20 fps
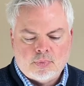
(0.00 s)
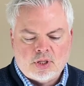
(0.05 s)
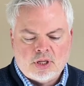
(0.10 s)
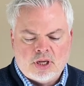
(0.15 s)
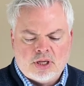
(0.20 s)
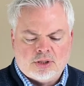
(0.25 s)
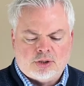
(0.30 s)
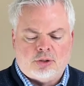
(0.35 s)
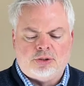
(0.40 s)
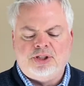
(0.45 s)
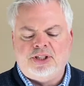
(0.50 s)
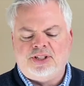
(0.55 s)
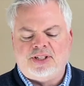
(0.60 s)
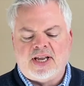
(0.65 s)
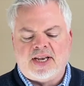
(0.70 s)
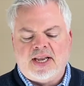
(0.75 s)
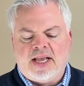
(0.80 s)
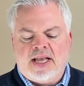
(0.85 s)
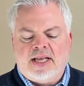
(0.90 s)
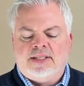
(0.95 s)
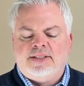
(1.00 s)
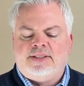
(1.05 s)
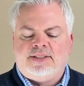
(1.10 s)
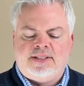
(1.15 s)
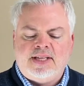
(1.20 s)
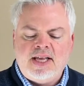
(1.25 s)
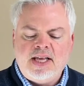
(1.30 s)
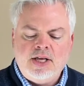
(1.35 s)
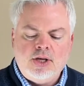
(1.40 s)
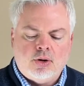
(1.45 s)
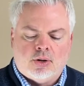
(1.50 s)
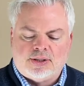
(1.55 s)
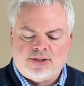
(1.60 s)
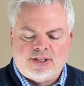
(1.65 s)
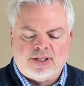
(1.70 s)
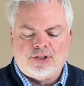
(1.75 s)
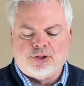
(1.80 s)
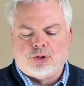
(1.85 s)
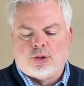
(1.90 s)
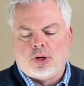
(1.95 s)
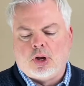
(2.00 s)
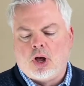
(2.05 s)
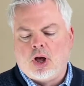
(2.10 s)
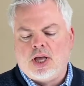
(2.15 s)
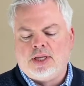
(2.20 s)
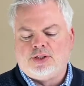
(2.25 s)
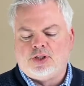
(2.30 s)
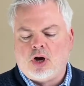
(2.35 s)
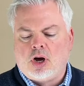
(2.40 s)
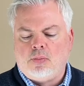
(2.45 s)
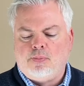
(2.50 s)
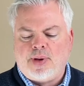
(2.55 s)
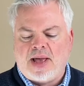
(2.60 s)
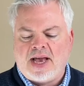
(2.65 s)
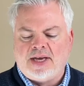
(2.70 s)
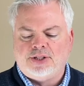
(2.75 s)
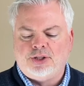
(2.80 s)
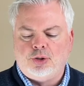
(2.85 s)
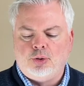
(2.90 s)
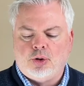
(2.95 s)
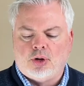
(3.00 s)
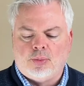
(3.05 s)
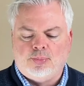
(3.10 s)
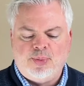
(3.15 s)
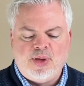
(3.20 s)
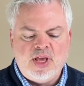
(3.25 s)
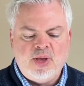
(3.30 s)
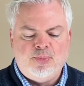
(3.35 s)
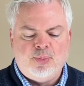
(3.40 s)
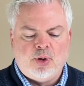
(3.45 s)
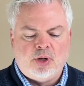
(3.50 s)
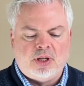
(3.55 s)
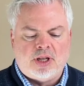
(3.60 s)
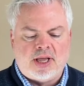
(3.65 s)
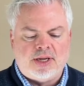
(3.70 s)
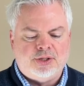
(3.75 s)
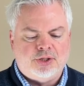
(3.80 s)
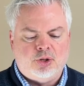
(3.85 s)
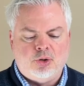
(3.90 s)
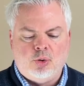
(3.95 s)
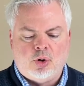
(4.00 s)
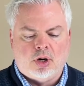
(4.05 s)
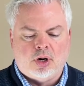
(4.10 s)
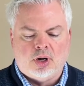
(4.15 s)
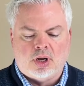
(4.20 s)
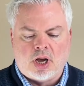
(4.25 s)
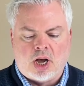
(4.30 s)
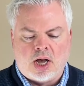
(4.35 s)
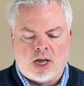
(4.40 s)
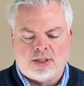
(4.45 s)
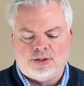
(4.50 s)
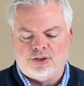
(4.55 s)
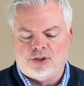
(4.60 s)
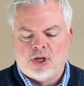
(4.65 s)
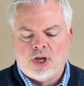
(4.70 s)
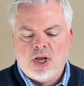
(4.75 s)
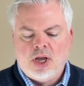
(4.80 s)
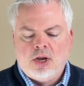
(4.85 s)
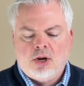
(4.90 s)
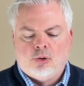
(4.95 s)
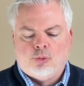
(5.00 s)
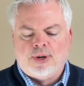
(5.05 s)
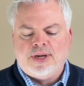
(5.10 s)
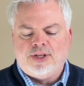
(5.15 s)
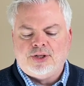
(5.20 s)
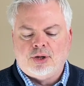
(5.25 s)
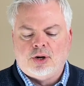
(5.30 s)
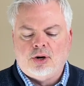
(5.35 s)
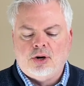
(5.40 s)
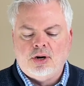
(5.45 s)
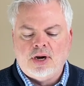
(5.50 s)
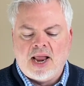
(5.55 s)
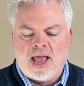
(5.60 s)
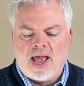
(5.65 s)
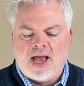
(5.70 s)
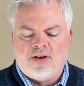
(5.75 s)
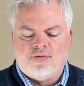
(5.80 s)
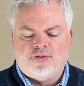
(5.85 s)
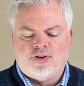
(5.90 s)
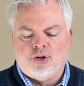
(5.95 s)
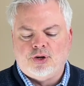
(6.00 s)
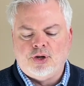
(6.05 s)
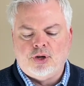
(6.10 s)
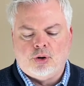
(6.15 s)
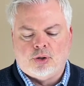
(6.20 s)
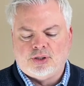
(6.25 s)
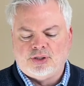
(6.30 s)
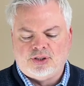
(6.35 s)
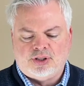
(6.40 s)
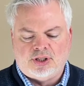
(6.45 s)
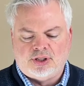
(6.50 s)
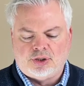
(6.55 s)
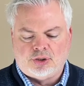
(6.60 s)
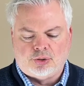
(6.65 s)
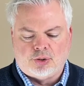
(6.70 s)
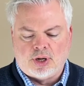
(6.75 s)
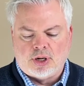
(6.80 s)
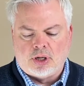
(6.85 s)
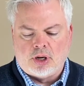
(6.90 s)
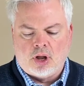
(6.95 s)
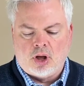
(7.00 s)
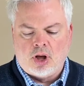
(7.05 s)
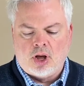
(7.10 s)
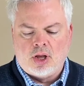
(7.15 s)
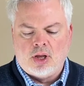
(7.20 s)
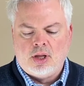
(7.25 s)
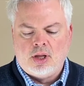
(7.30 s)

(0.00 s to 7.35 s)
So she said, "See, your sister-in-law has gone back to her people and to her gods. Return after your sister-in-law."